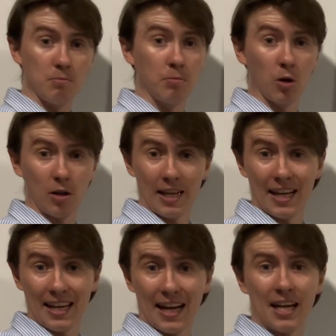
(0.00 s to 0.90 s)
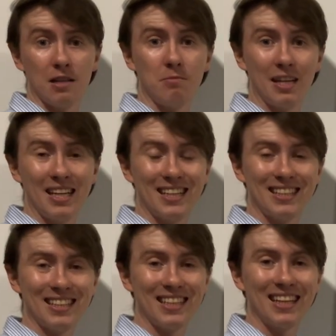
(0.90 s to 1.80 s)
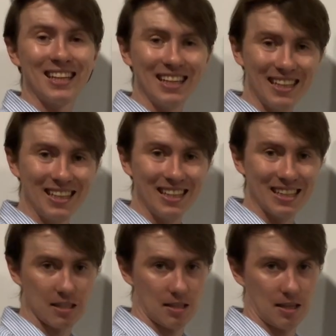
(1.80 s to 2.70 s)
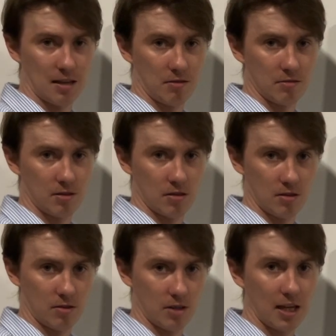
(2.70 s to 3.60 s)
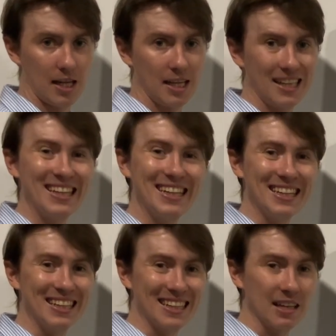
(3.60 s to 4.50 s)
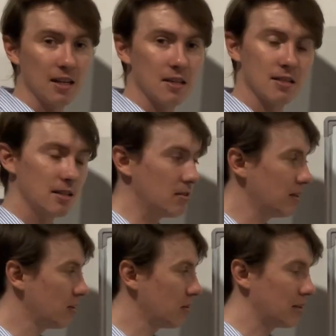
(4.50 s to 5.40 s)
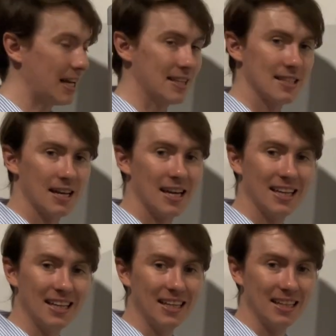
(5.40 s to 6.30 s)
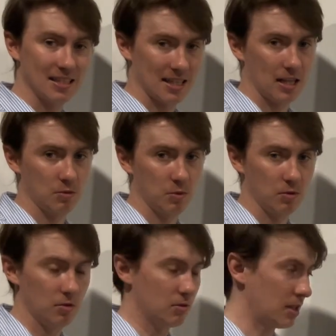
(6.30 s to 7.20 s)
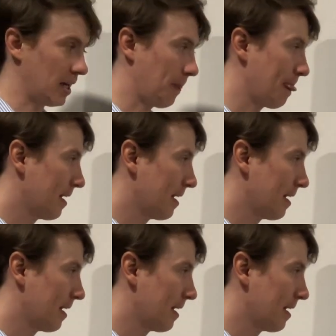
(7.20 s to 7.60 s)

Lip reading: but it can make the E sound, okay? E, single letter E sound we'll do today.